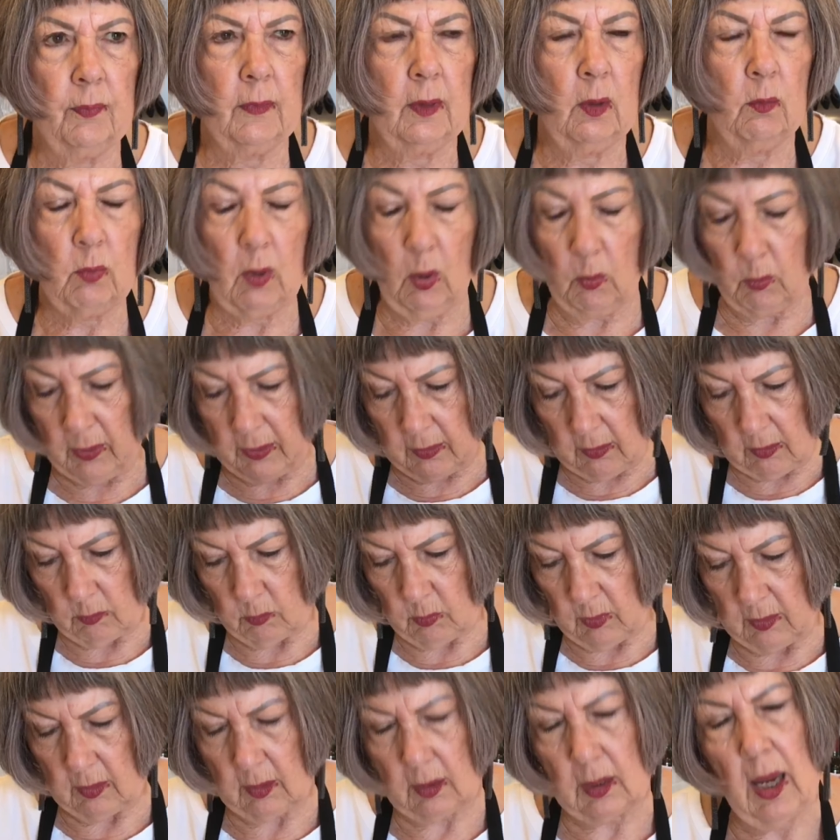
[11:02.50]
Well,
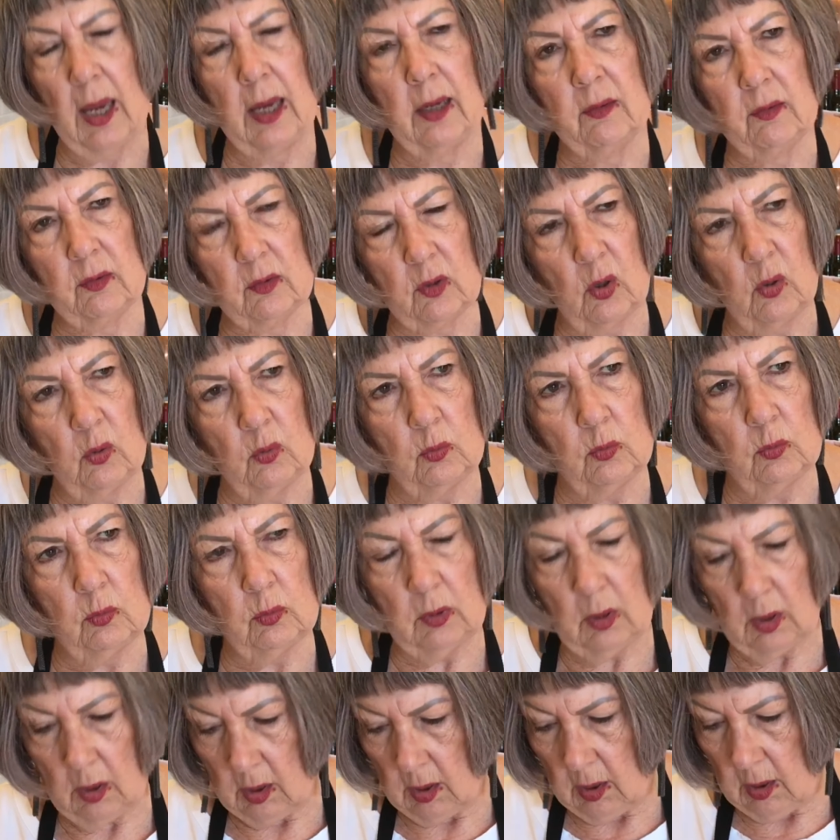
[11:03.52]
when the cake's cool,
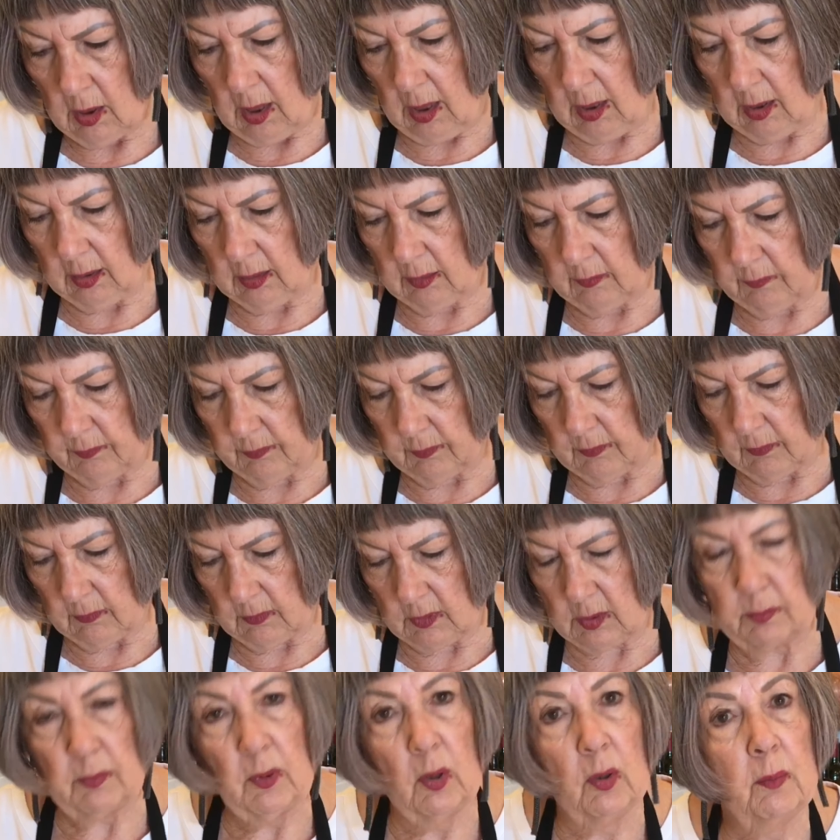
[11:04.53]

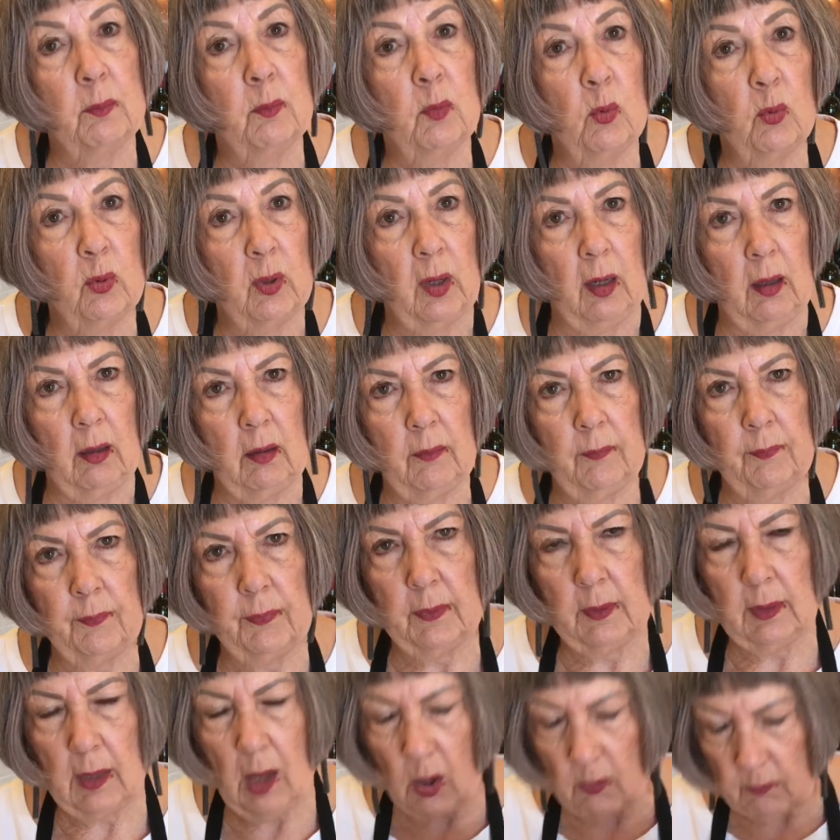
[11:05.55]
tomorrow morning,
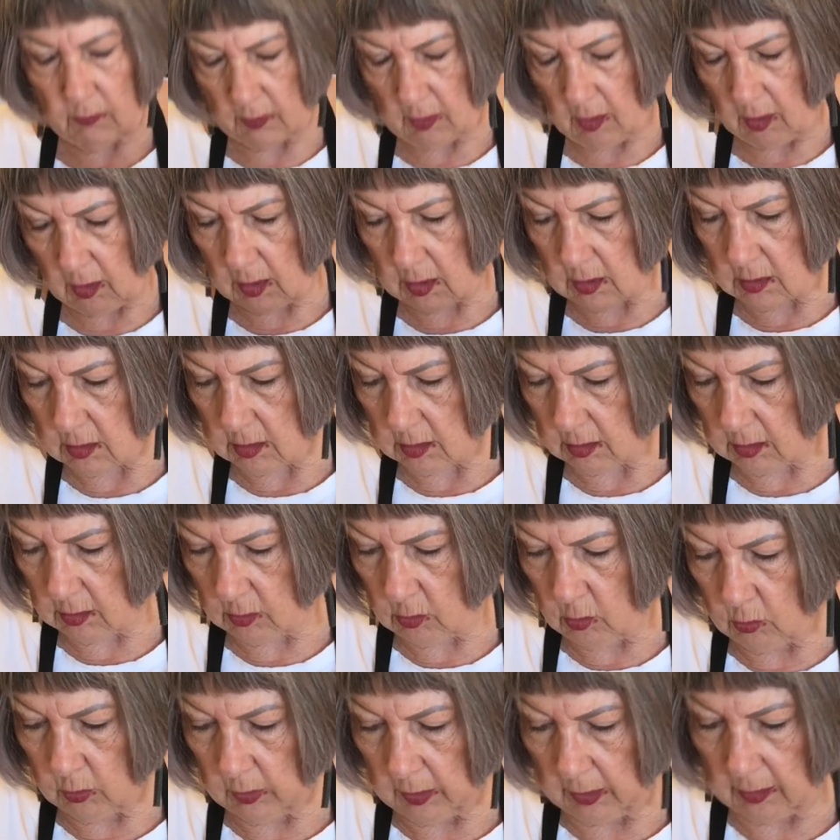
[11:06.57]
overnight,
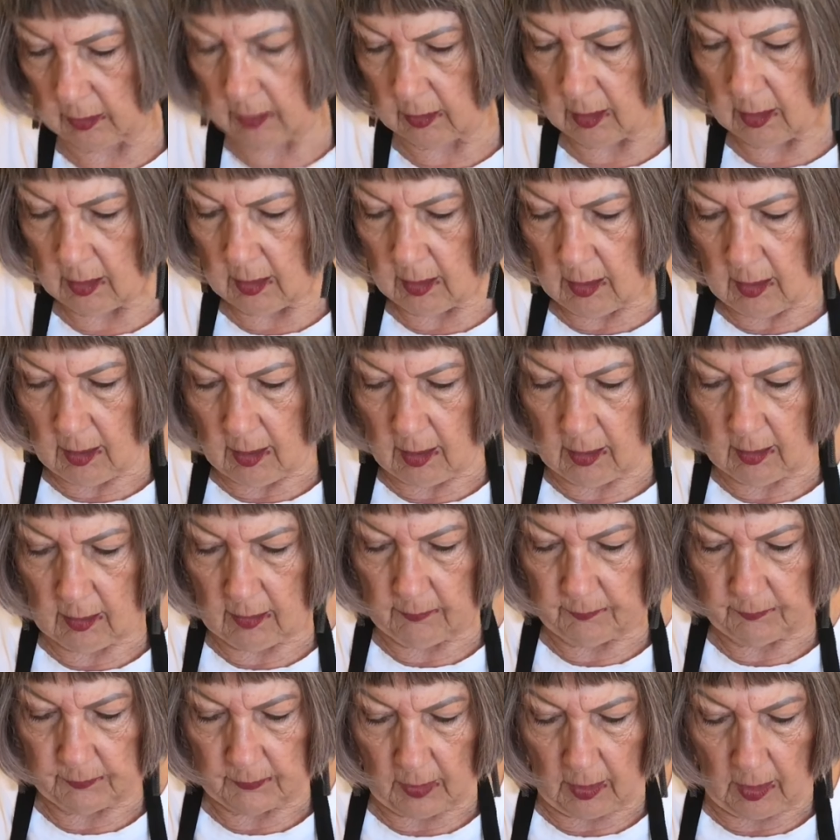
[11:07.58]
cooling,
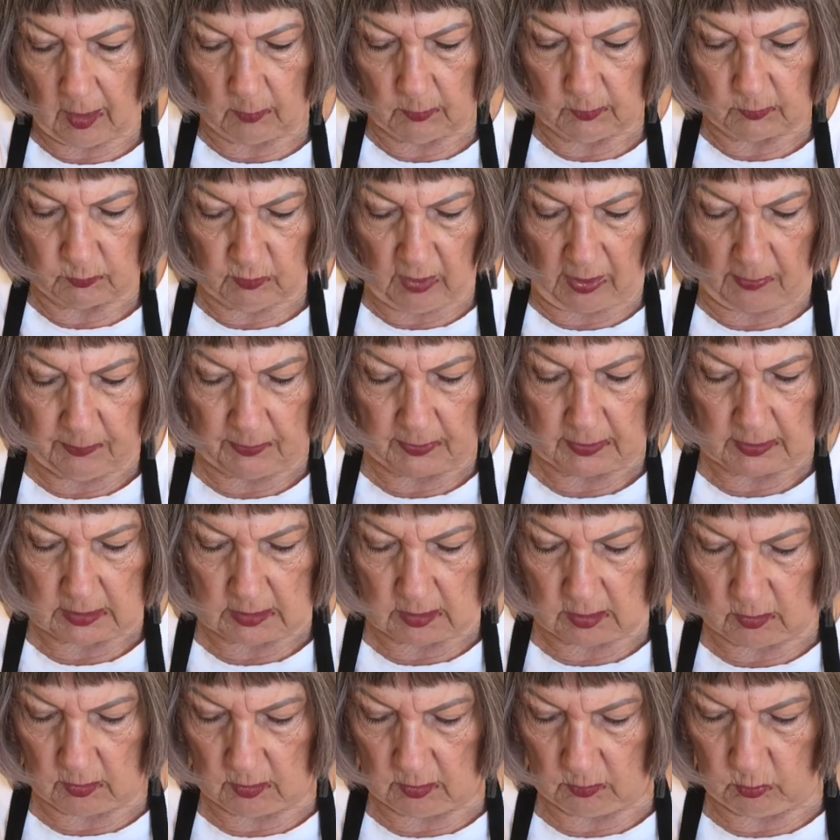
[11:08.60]
I would wrap
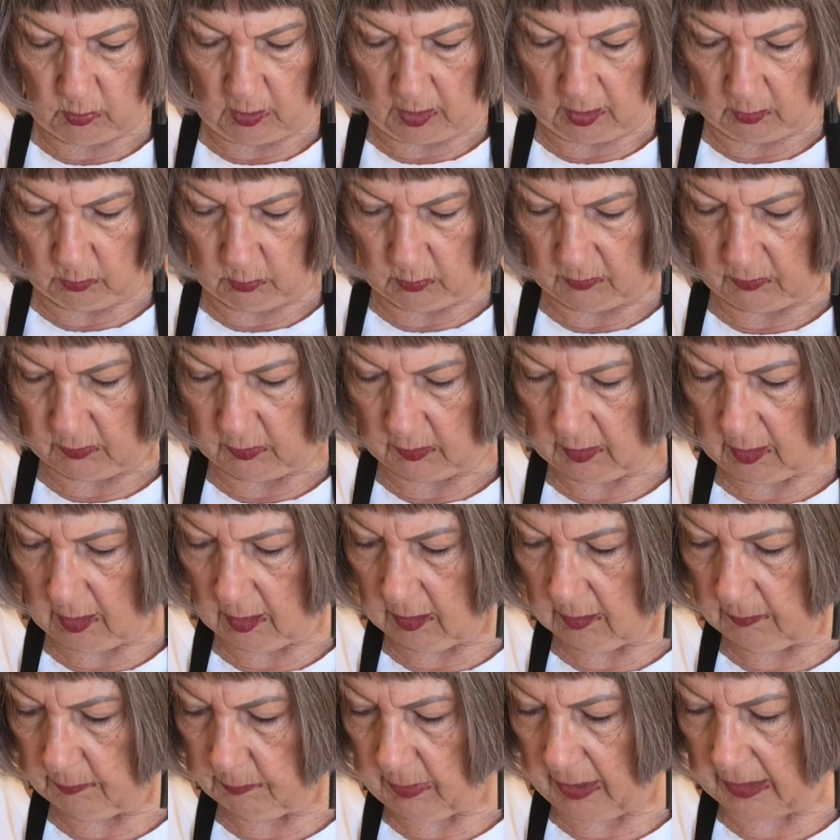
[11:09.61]
it well with
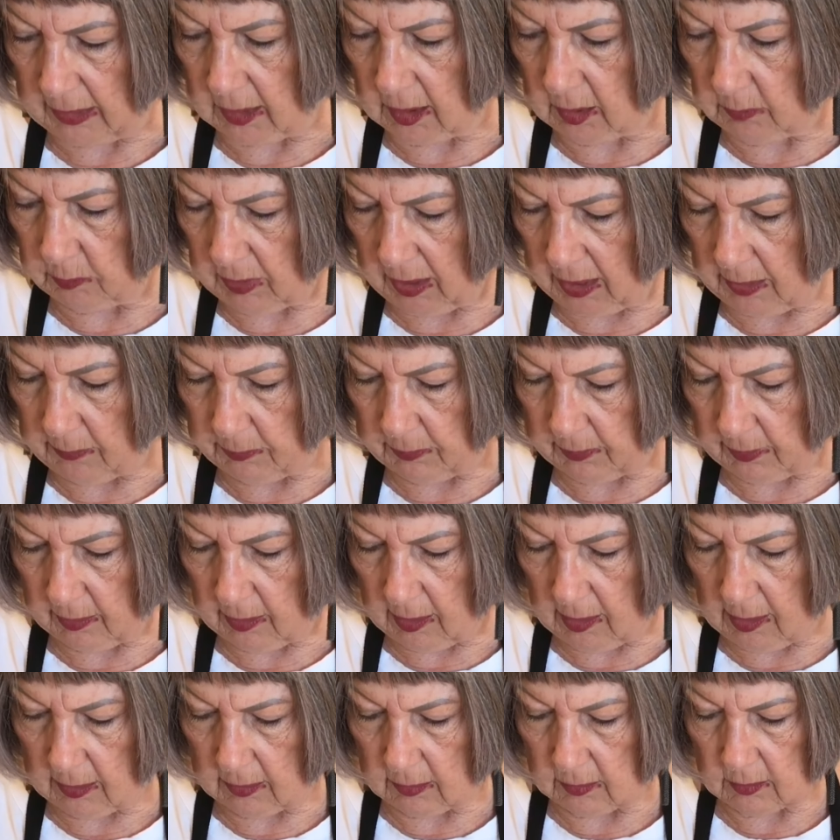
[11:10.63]
baking paper
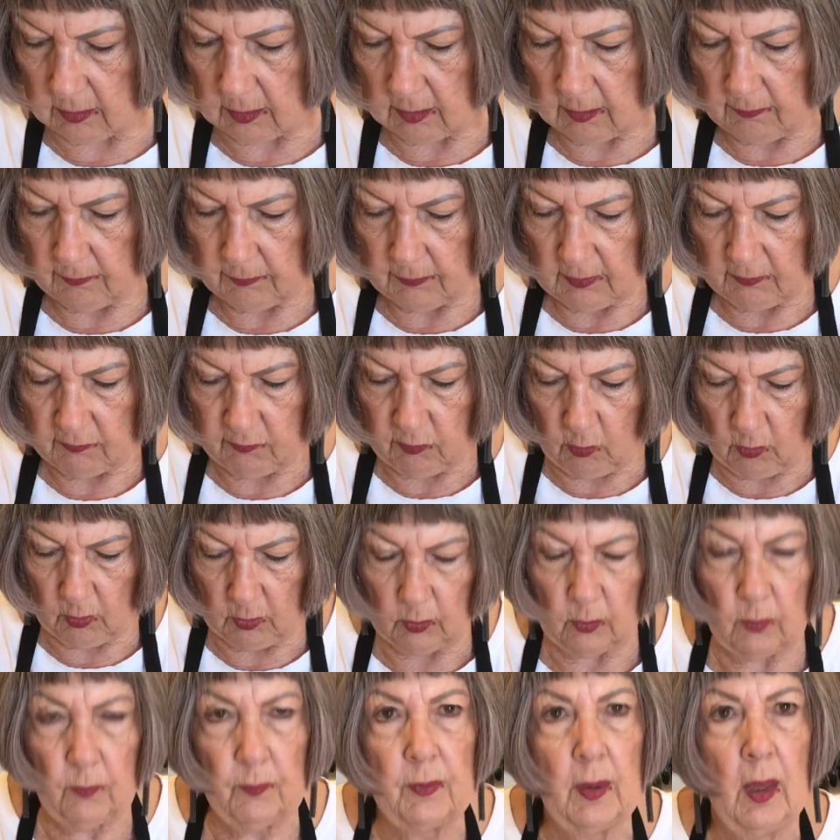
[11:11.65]
and
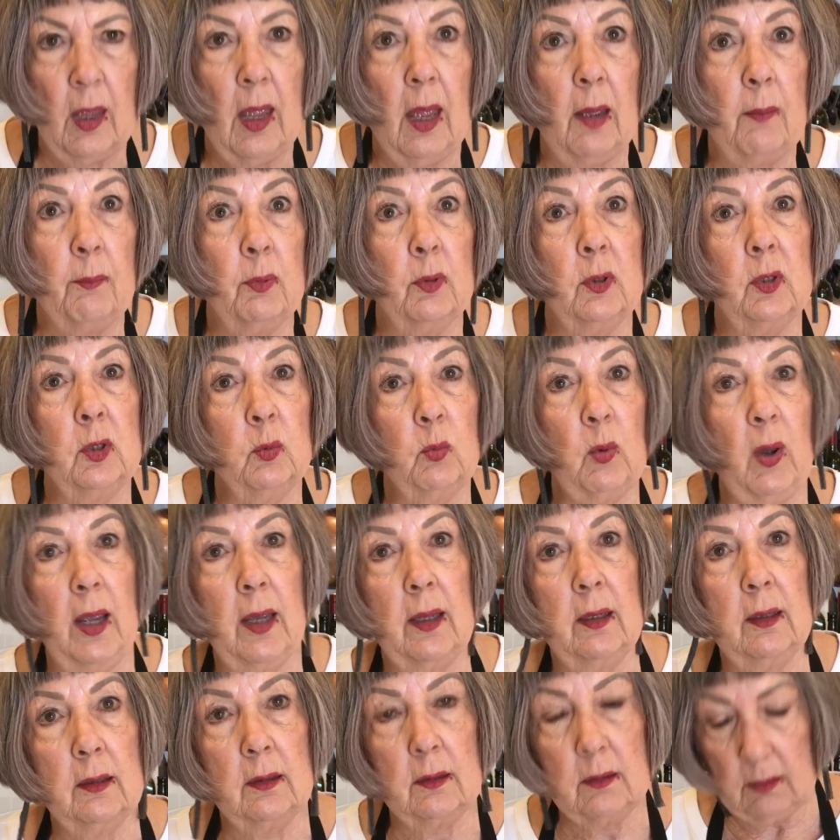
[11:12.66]
foil and put it away
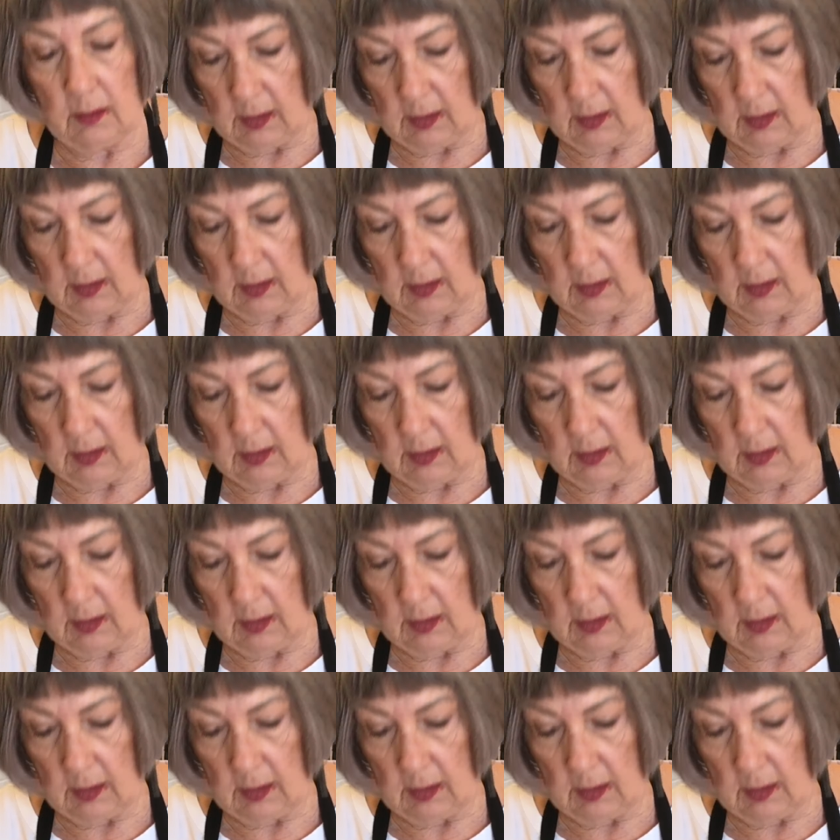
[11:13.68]
in